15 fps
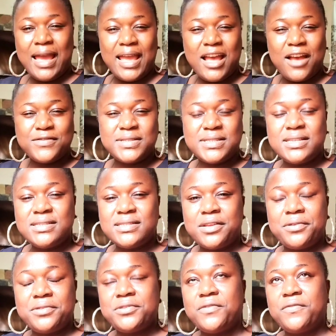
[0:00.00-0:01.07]
I have seen
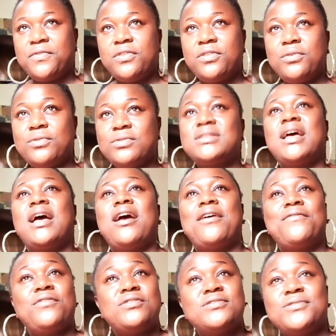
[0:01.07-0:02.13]
series of videos. I
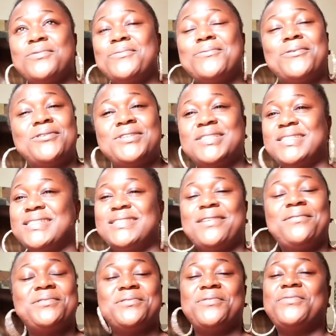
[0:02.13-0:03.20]
have also watched
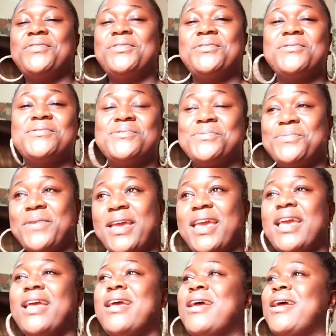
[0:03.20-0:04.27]
series of videos
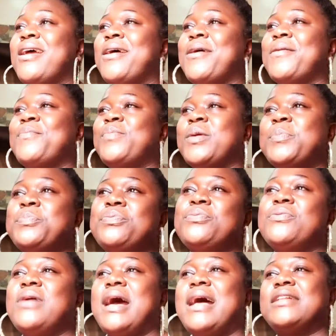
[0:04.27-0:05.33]
where
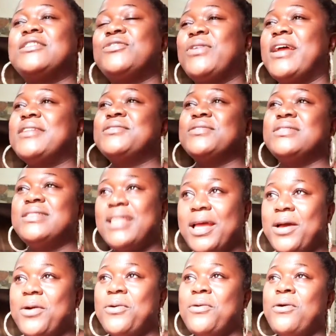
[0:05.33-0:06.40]
people are trying to
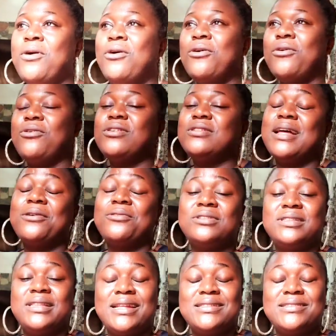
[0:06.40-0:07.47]
tell other
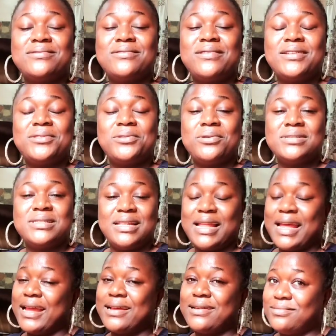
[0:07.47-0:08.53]
content creators,
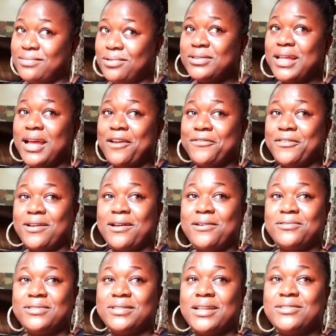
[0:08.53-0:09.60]
like other African
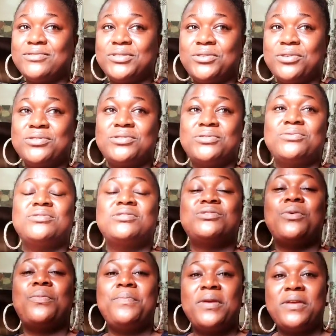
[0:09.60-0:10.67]
content creators, to
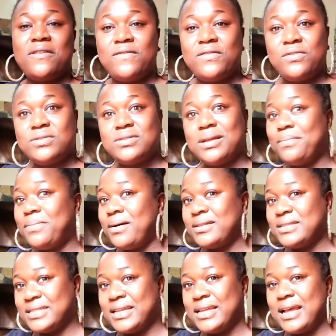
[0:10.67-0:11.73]
stop making videos
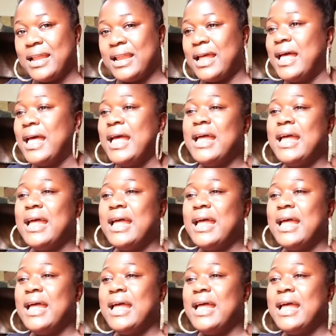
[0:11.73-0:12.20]
about Ghana,